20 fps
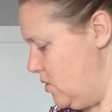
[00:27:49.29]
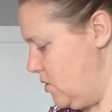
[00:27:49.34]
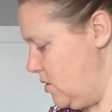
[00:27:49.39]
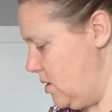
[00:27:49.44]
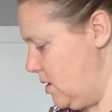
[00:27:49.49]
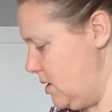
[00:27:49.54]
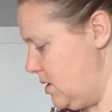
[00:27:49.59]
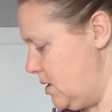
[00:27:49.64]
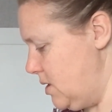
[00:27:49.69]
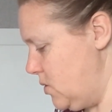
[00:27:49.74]
So
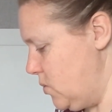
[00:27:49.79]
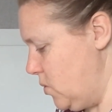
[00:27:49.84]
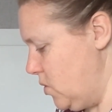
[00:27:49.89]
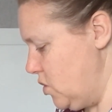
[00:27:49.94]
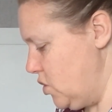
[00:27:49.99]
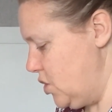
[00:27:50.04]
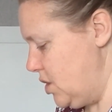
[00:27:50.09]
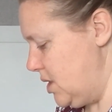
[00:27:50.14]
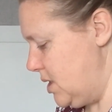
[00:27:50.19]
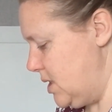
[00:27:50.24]
this is
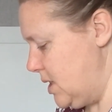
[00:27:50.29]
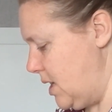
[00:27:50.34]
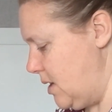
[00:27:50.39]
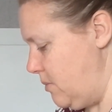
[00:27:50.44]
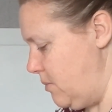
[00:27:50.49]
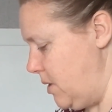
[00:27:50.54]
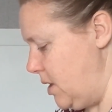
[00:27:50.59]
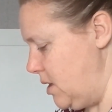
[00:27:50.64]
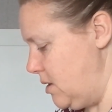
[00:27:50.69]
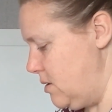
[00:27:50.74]
what she
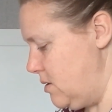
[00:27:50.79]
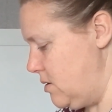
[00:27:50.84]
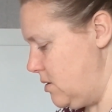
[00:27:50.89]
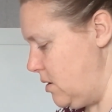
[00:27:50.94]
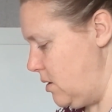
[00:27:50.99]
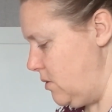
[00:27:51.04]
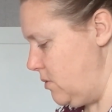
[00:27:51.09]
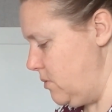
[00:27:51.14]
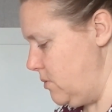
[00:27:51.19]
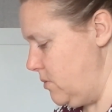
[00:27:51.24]
sent me. So